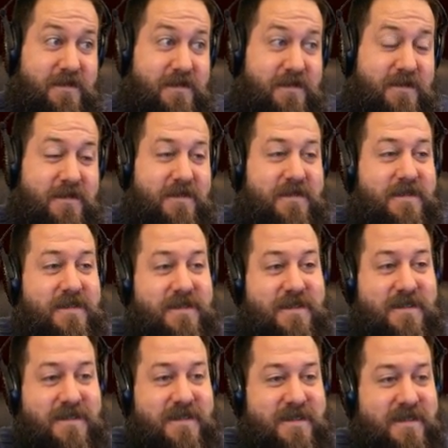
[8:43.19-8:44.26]

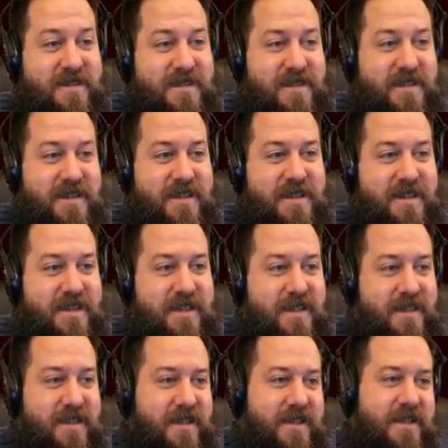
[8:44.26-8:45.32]

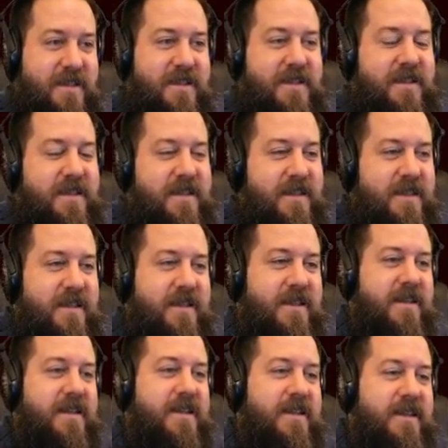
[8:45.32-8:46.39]

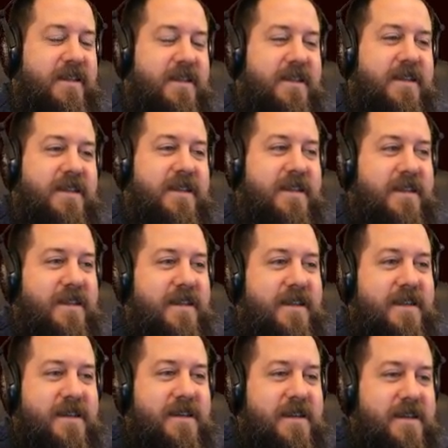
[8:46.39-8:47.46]

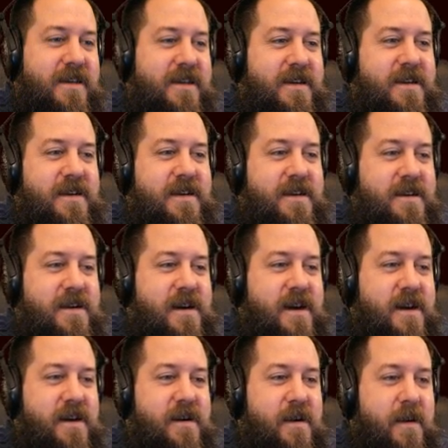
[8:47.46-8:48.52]

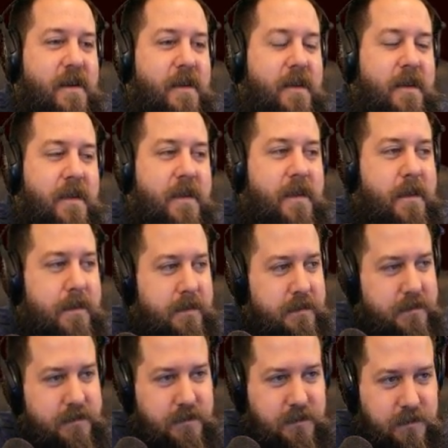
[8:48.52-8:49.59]

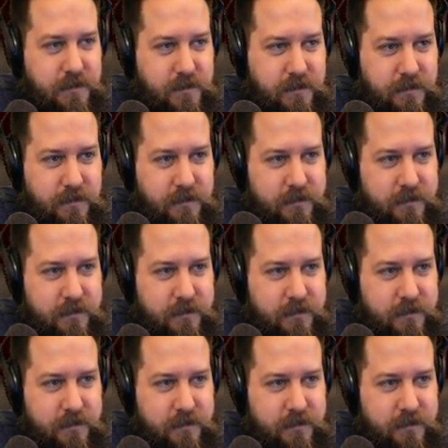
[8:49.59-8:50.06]
(silent)